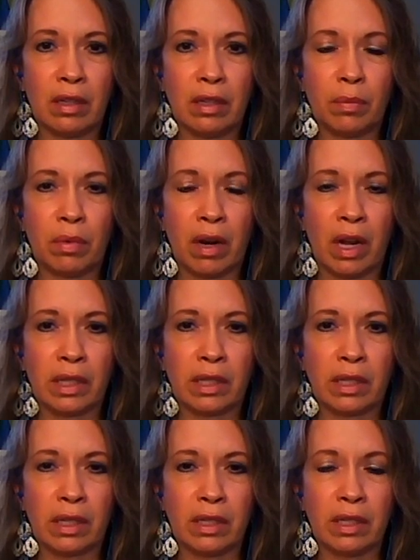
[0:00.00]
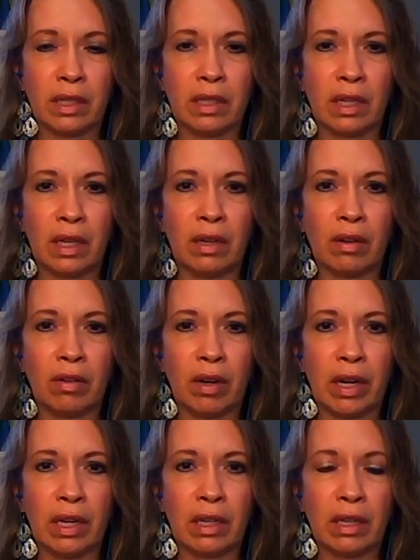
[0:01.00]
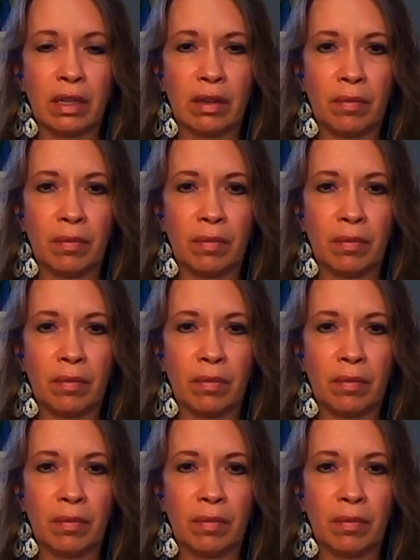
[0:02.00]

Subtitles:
to process and to integrate.